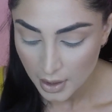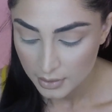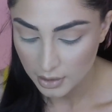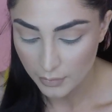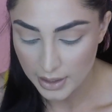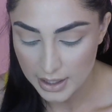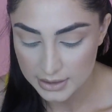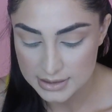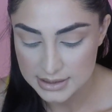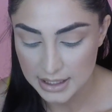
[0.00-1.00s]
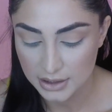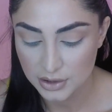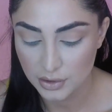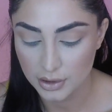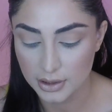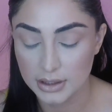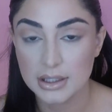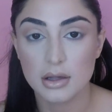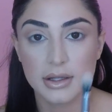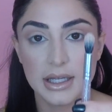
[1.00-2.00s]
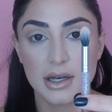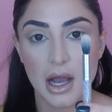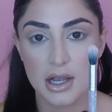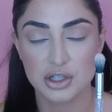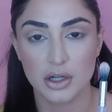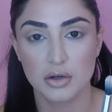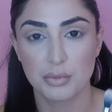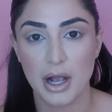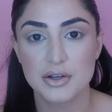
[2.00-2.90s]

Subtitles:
go ahead and take your clean eyeshadow brush.